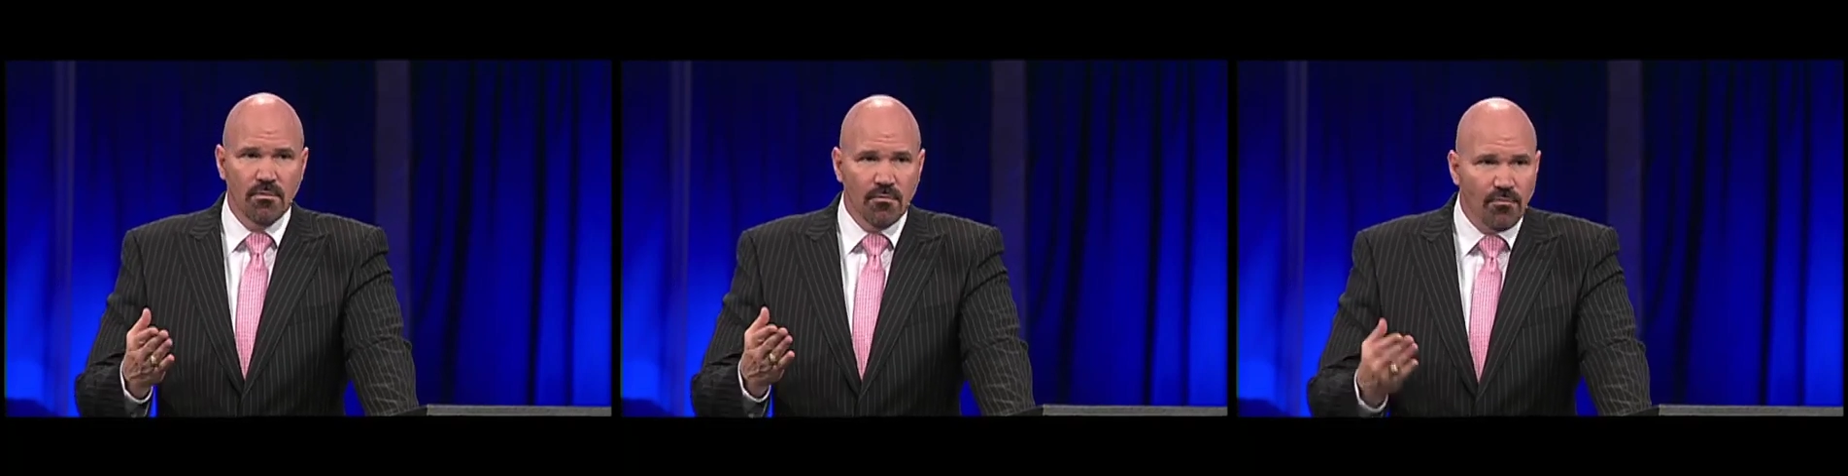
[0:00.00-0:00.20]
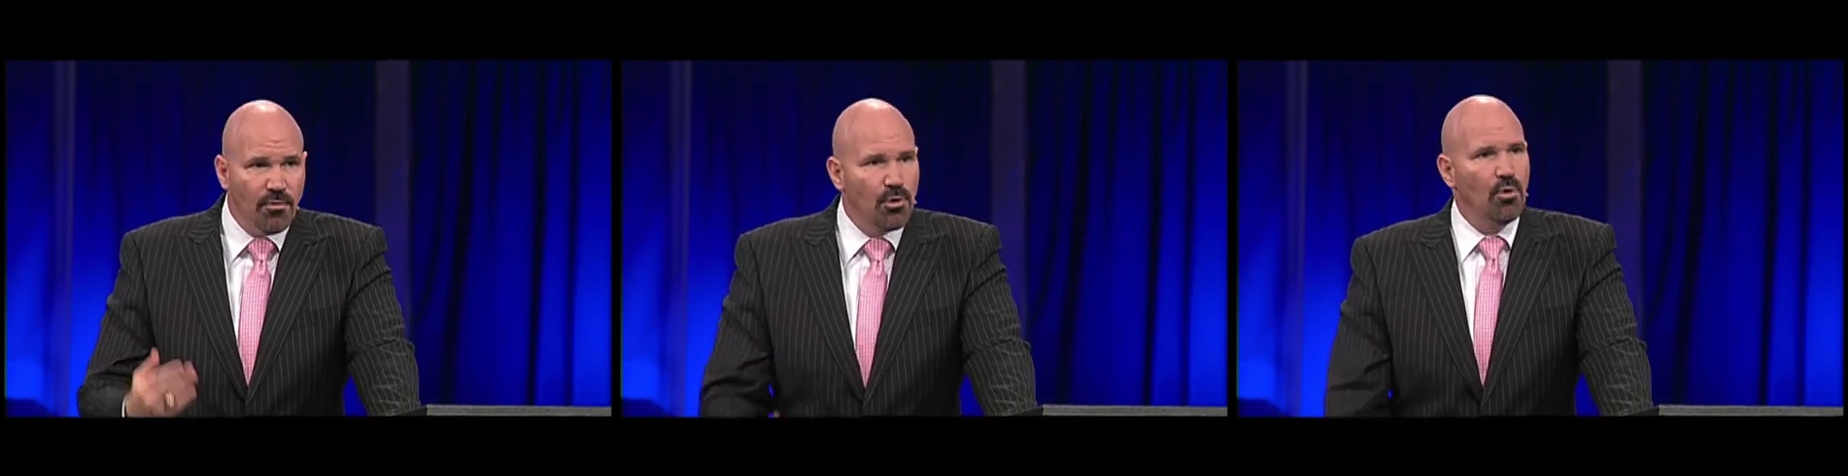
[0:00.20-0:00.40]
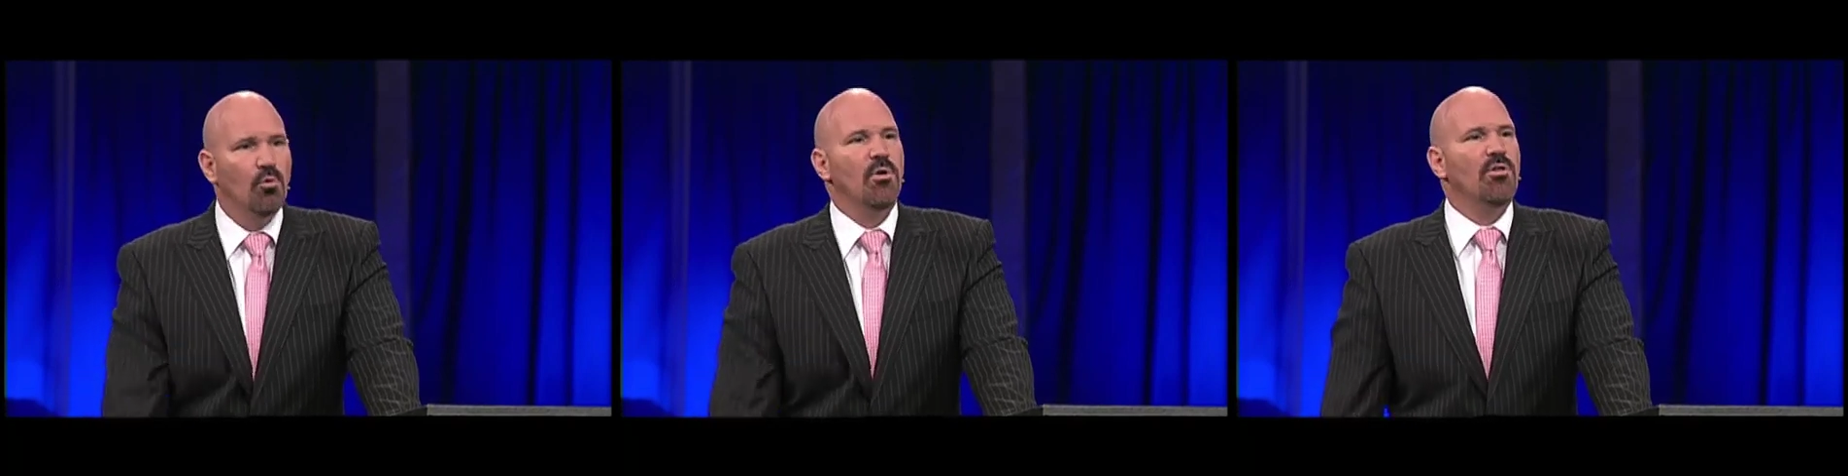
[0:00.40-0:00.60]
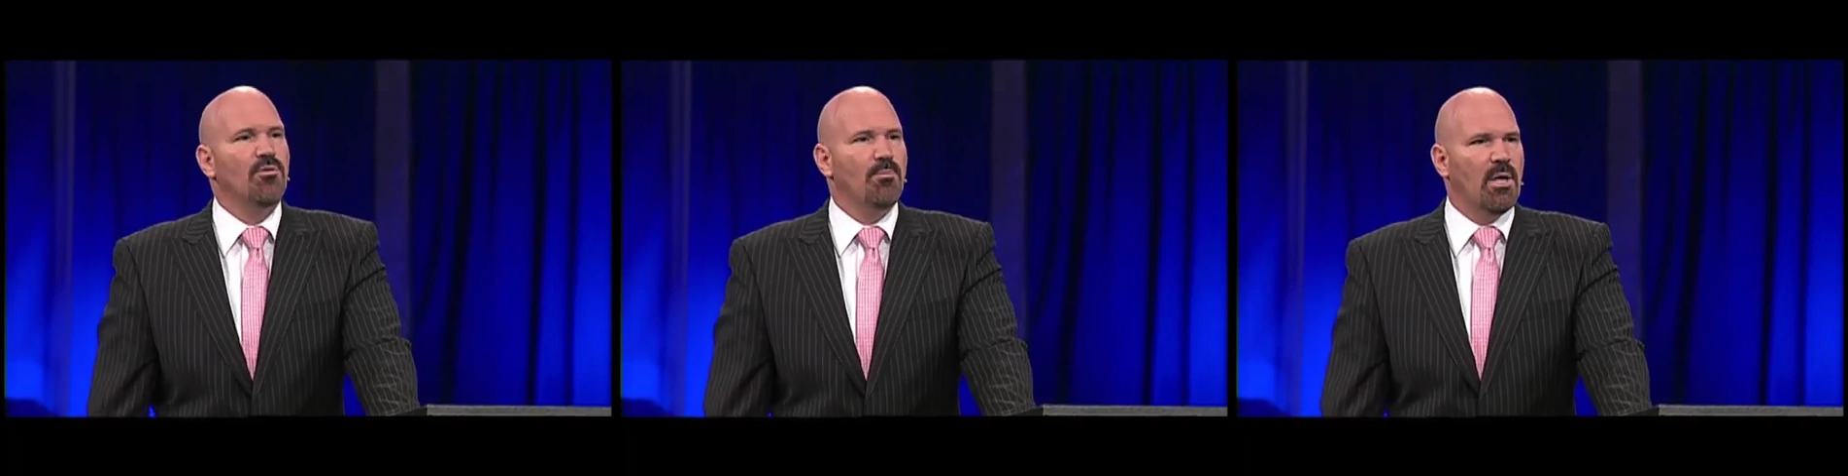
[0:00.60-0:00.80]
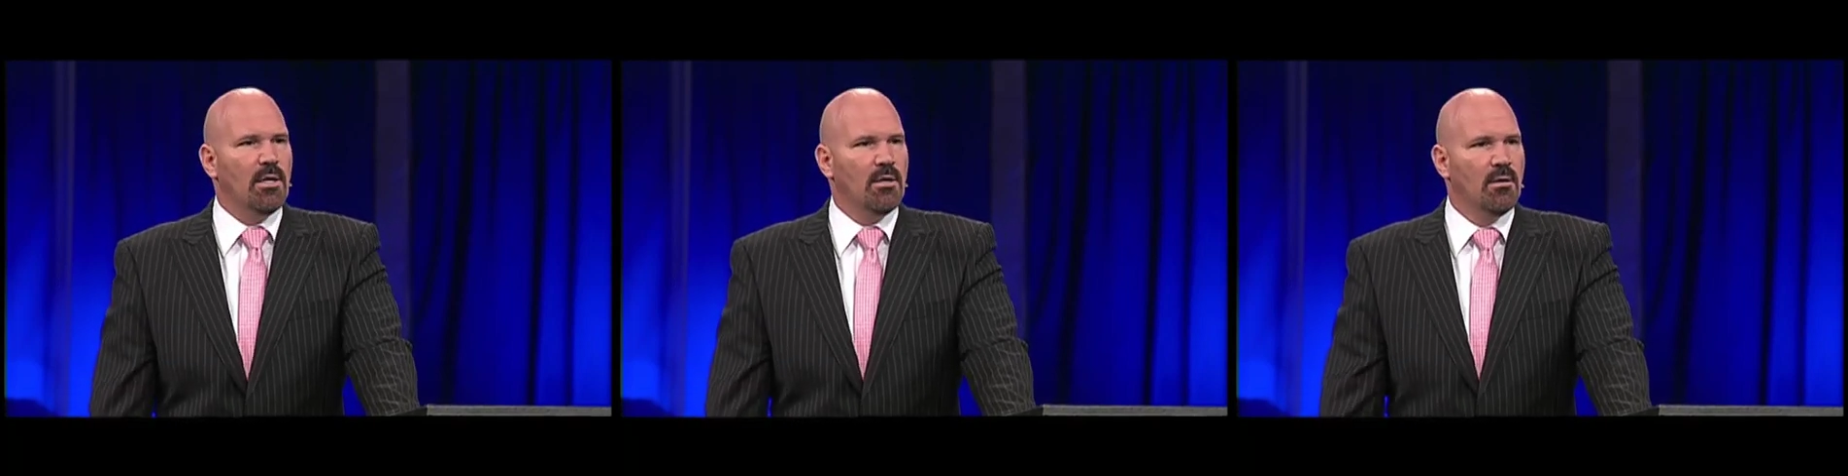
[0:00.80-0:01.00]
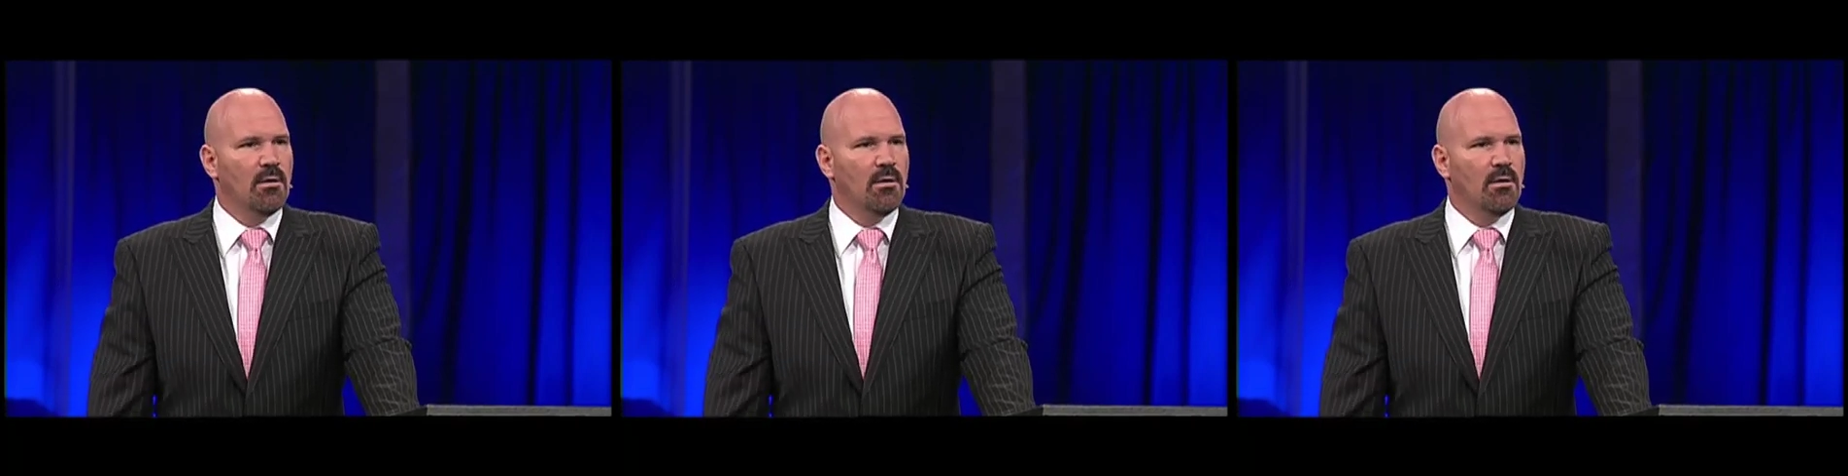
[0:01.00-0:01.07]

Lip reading: for you're with me.